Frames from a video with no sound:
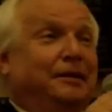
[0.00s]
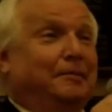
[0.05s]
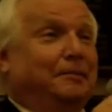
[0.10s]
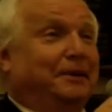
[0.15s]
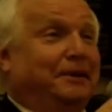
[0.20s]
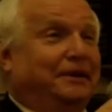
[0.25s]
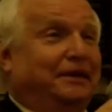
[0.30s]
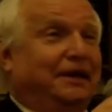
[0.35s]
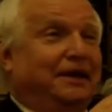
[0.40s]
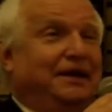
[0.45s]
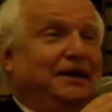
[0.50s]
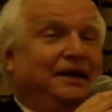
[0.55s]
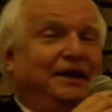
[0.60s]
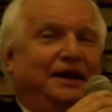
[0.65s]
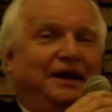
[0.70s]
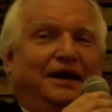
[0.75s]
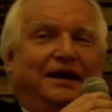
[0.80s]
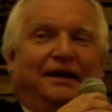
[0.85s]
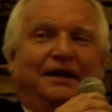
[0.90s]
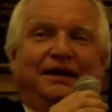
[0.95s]
But then
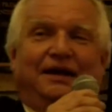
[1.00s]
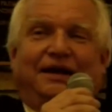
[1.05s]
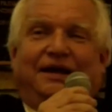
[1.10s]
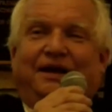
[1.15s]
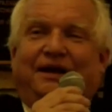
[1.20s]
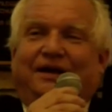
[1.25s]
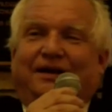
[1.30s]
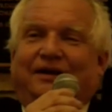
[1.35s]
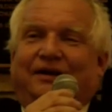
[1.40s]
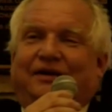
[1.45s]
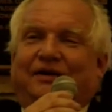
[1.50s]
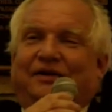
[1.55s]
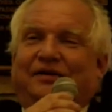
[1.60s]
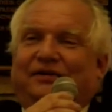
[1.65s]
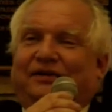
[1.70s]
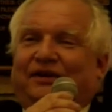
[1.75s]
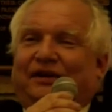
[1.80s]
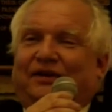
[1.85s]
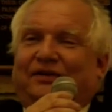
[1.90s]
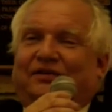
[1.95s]
Yanelli
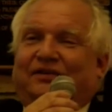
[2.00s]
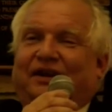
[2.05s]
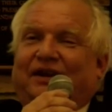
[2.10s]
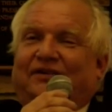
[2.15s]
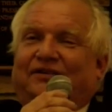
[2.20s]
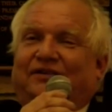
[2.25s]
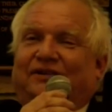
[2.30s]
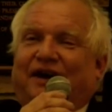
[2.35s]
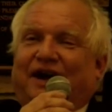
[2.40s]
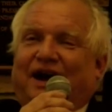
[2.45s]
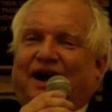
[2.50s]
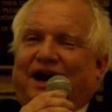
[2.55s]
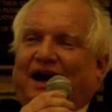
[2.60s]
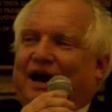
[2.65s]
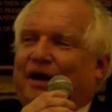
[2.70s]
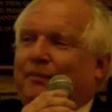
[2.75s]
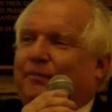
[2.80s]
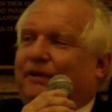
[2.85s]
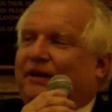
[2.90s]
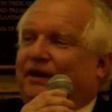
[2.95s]
hears there's a
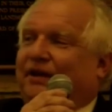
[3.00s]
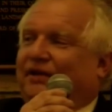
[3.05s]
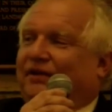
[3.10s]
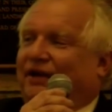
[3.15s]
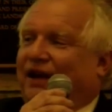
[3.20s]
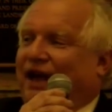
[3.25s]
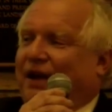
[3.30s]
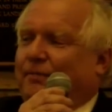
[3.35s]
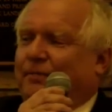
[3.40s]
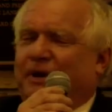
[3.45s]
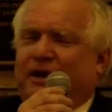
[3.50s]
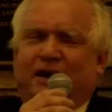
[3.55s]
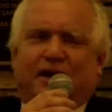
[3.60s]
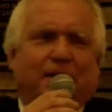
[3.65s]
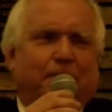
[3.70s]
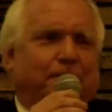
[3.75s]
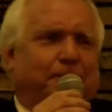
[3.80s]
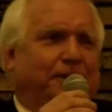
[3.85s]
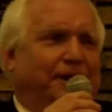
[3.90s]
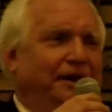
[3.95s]
job that is happening in
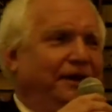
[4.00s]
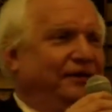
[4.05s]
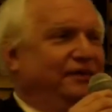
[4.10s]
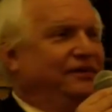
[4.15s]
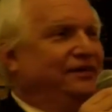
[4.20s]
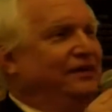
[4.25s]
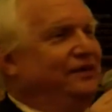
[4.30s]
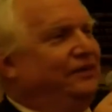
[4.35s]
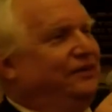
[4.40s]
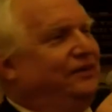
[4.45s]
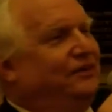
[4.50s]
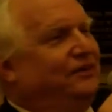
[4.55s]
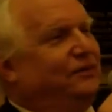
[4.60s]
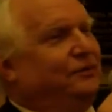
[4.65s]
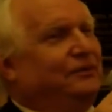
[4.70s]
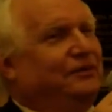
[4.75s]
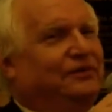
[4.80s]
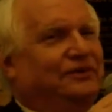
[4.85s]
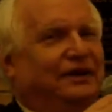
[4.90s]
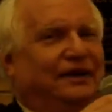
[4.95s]
a place in
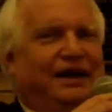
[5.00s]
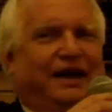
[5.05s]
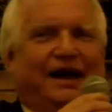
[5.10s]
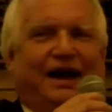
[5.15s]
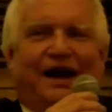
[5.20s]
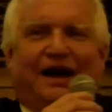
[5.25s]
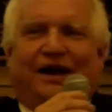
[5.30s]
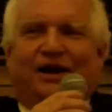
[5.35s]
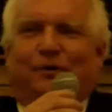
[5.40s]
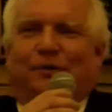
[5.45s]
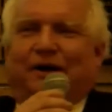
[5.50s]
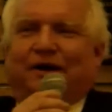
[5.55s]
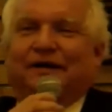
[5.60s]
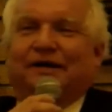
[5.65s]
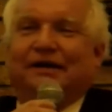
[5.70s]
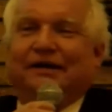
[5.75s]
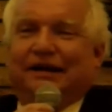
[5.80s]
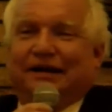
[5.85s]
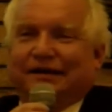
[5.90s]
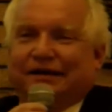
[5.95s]
Sioux City, Iowa,
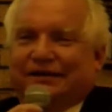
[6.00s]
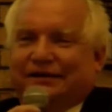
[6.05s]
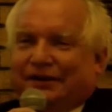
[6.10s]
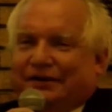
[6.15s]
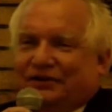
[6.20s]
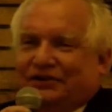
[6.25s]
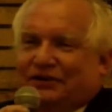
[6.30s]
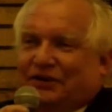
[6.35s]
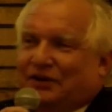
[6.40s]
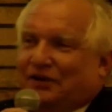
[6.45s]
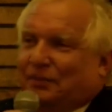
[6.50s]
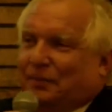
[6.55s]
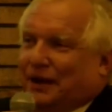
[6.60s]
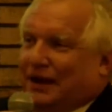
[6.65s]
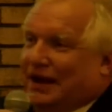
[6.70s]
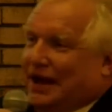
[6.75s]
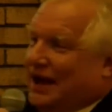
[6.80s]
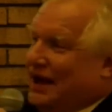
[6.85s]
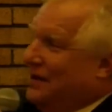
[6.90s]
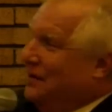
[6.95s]
that there's going to
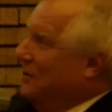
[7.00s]
be a